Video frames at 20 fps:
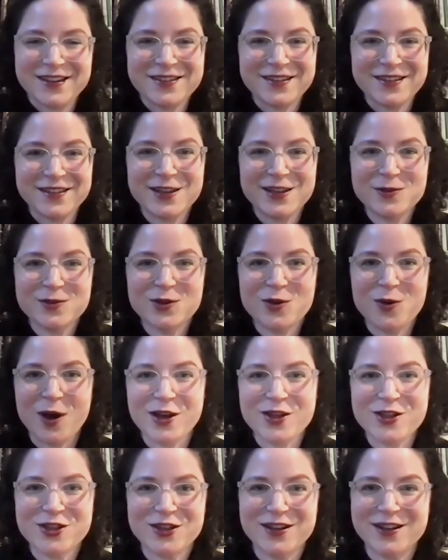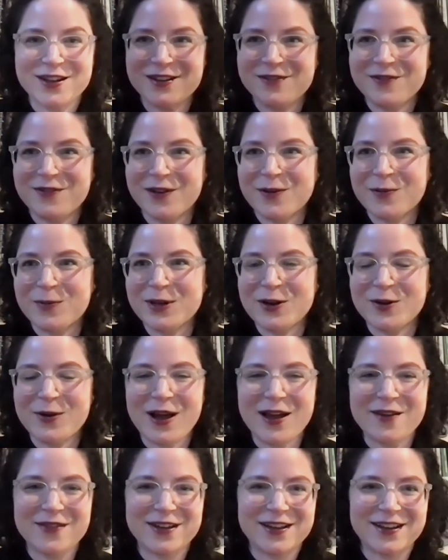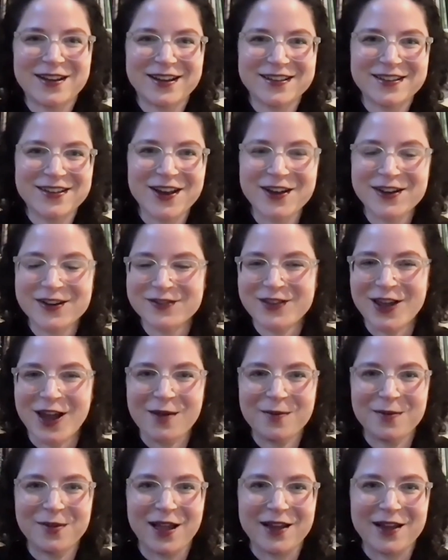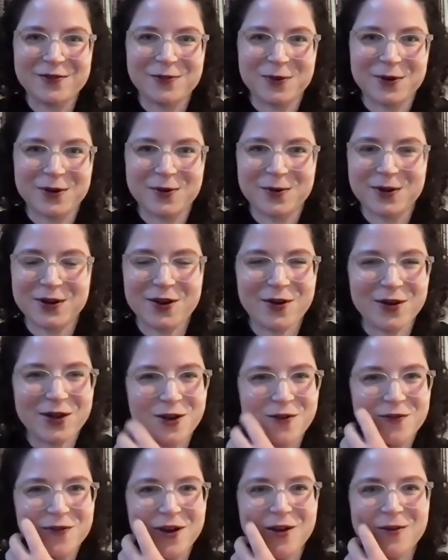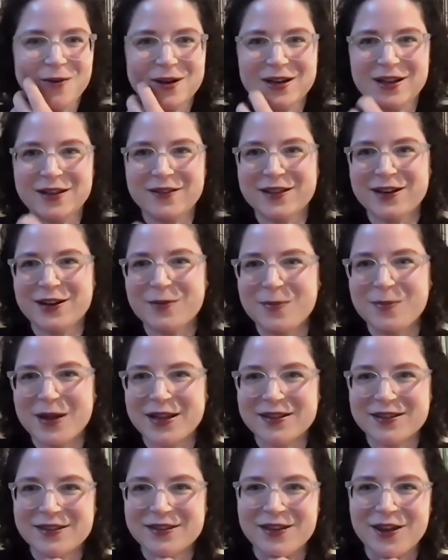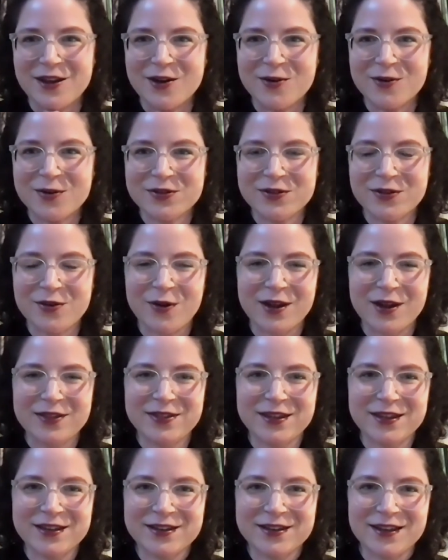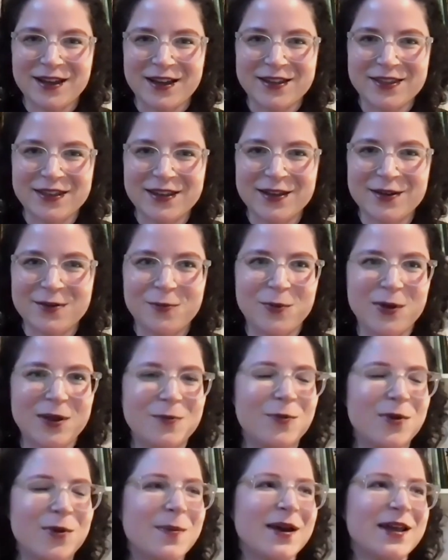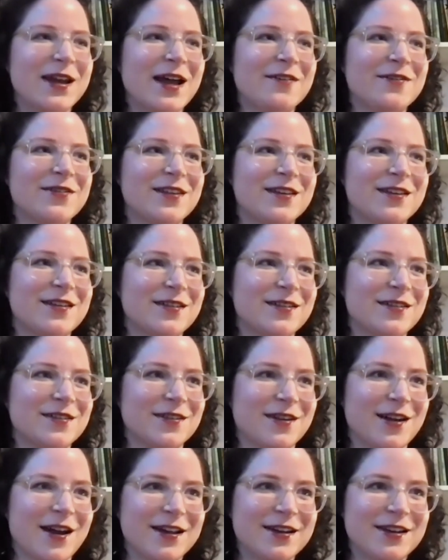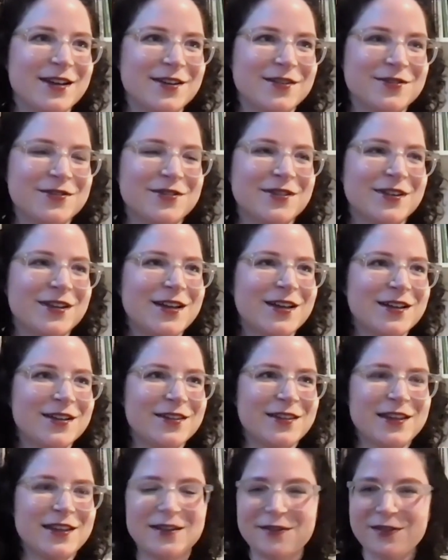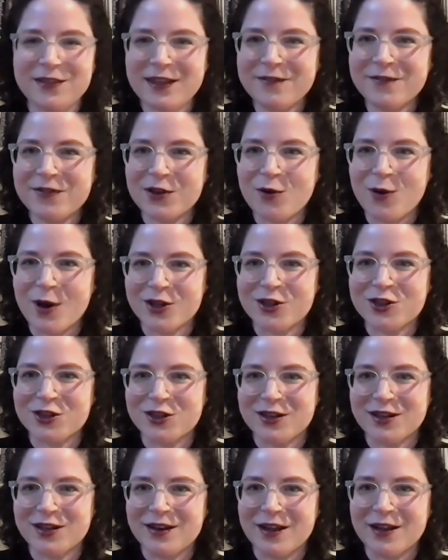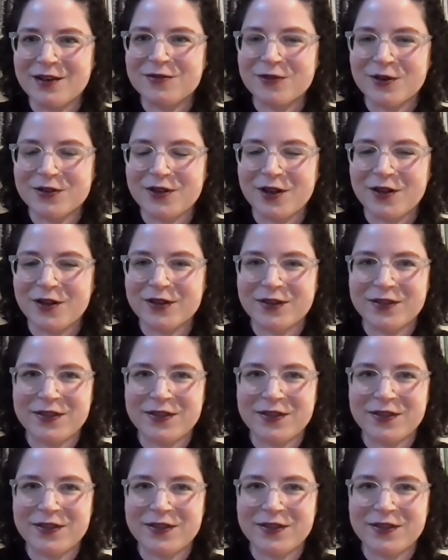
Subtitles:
a huge question, and we don't have a ton of time left. We're going over already a little bit. So I think we might have to kind of leave the question and for us all to